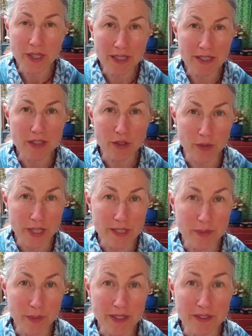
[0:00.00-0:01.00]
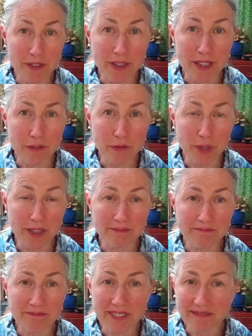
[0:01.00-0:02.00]
to create space in our life for it,
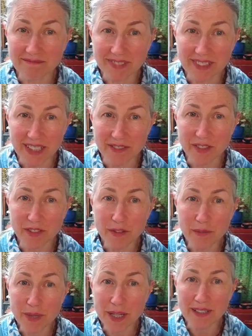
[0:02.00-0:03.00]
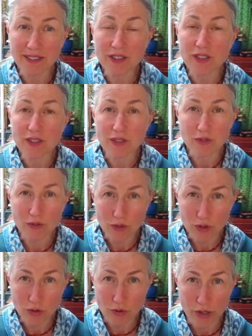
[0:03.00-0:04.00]
even if it means
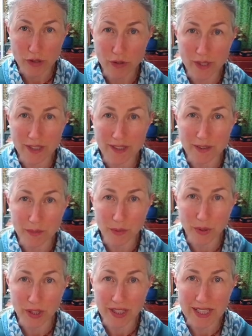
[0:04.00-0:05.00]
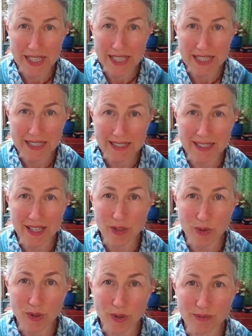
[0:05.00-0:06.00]
structuring it, putting it in the
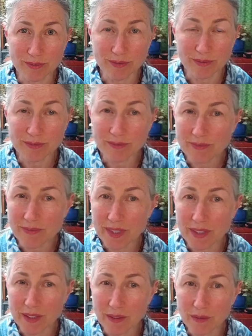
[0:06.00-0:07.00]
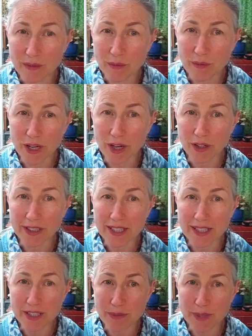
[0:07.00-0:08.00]
schedule. We all
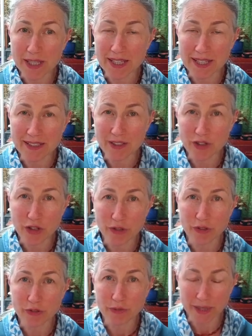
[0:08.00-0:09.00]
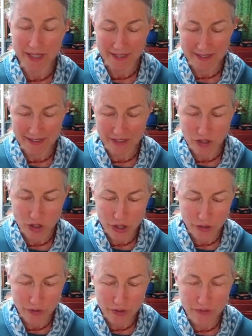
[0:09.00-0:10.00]
need to be in this generative place. This
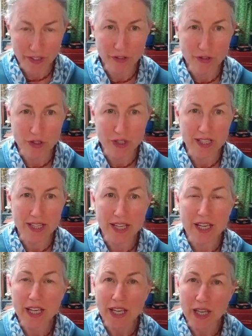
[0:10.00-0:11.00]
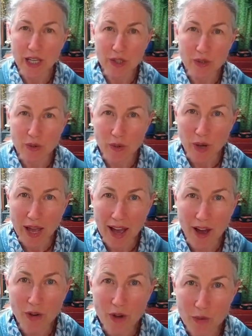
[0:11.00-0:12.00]
generative energy is
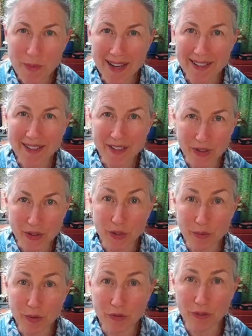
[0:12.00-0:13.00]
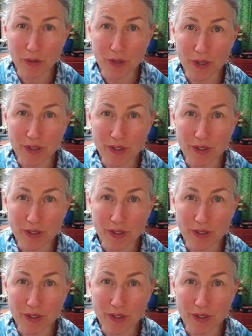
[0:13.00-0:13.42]
how humanity is going to move forward.